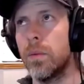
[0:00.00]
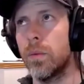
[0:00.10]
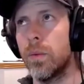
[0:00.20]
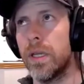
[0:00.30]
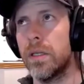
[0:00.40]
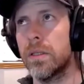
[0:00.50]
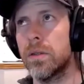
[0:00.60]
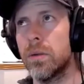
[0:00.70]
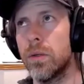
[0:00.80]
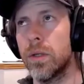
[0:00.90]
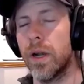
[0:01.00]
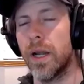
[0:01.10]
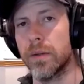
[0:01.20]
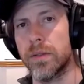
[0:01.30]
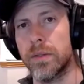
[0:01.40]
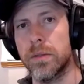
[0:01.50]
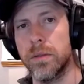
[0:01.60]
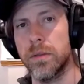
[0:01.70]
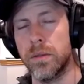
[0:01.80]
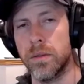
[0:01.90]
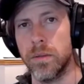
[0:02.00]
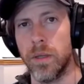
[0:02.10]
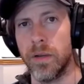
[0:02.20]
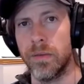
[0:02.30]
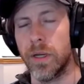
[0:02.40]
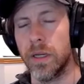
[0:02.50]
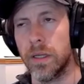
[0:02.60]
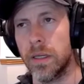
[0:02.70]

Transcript: we sold our house, my wife and I.